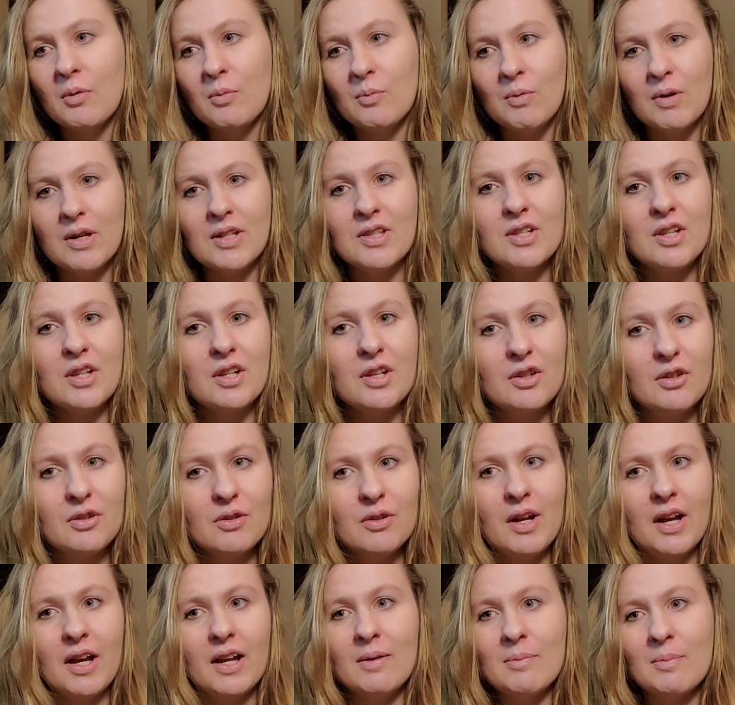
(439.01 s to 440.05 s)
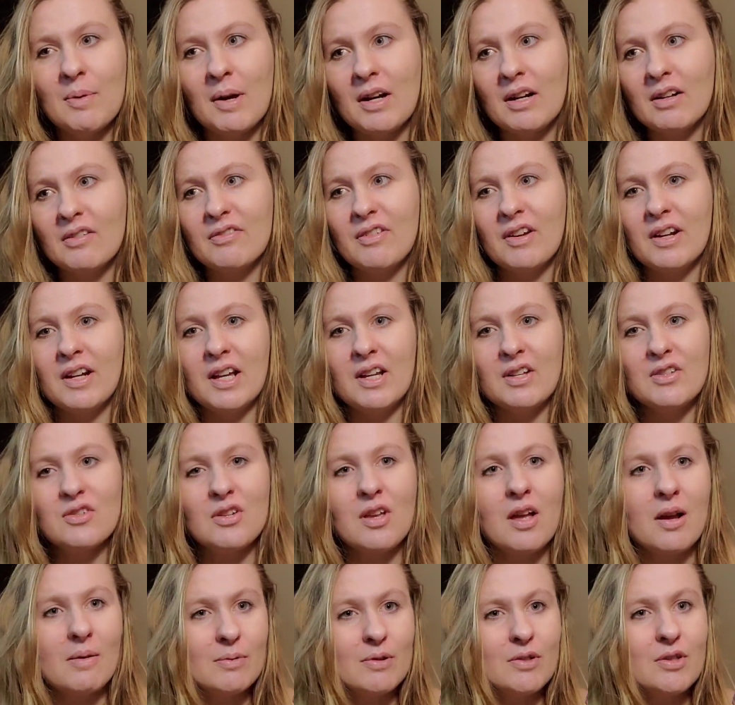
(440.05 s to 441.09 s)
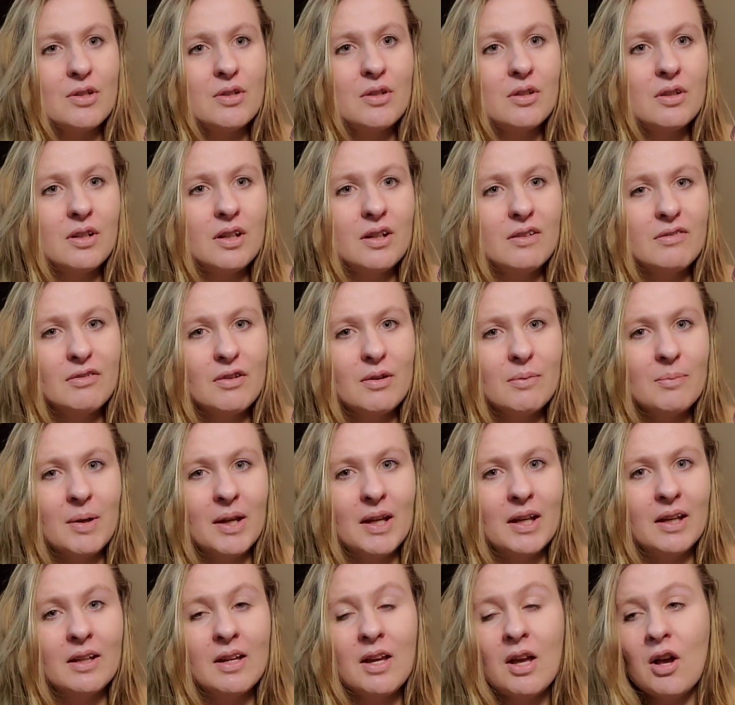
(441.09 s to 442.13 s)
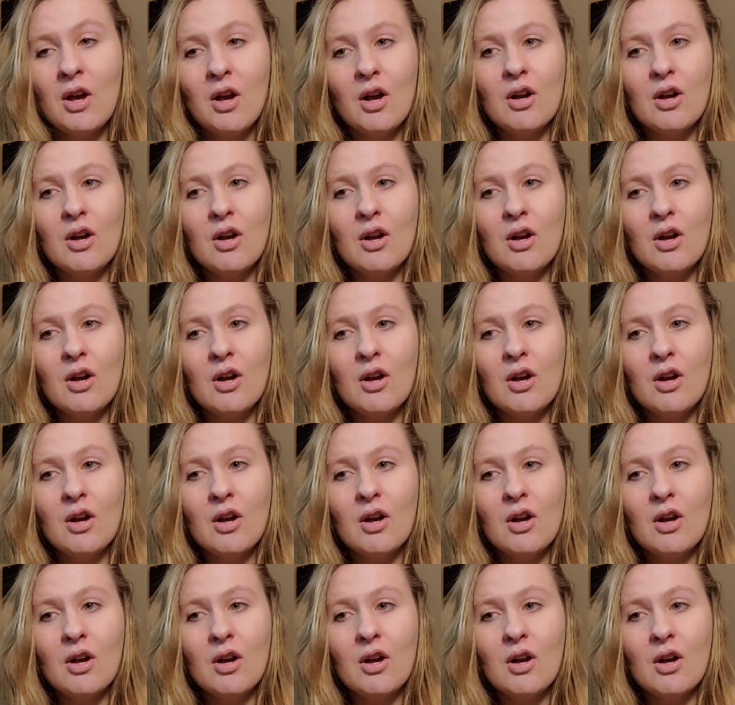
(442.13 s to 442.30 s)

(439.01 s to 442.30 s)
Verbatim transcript: What's going to create a better financial opportunity for me?